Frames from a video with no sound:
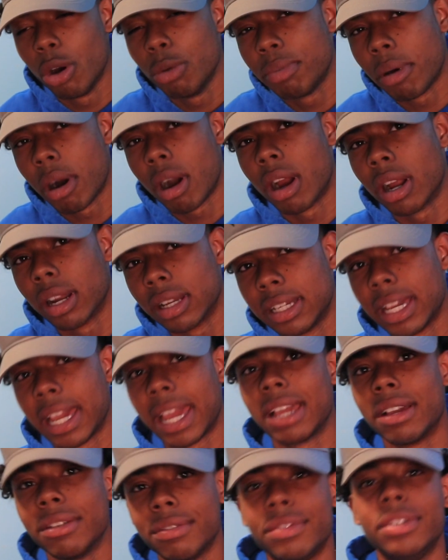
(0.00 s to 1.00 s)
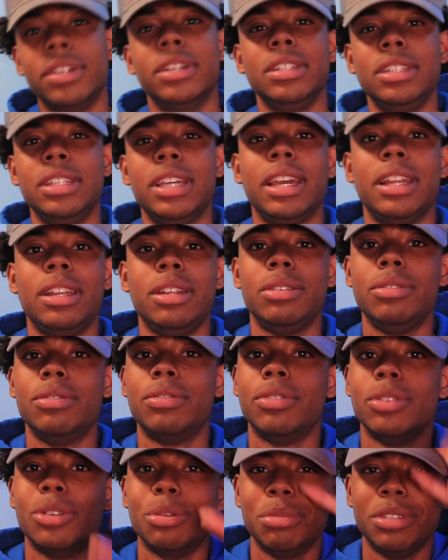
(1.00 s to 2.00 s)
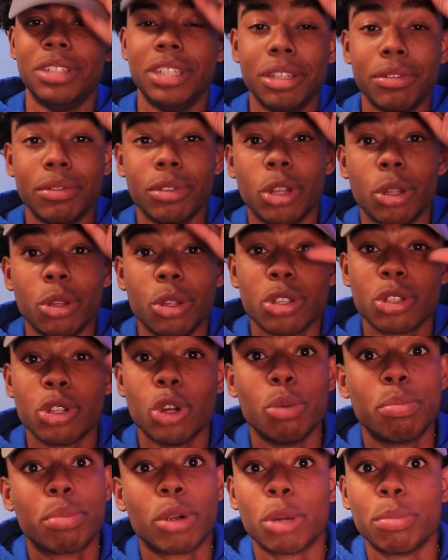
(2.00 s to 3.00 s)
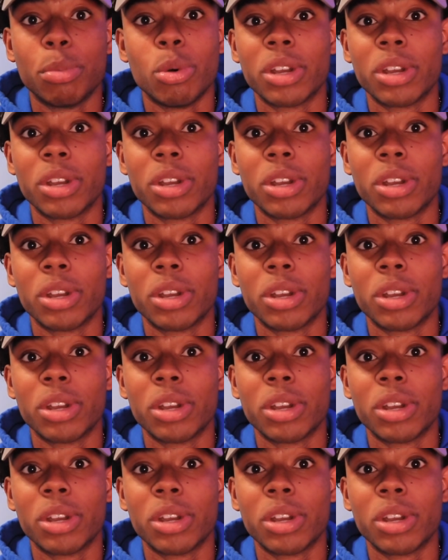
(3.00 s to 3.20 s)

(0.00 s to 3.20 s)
part gang affiliated, you feel me? Even though there's no purple